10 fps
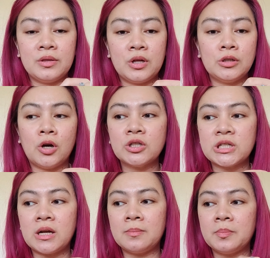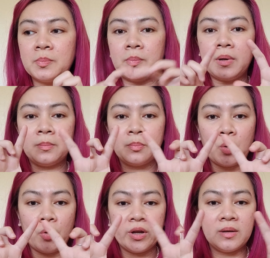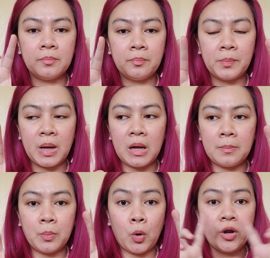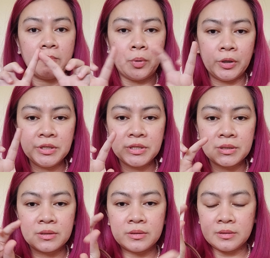the Longchamp coin uh, coin purse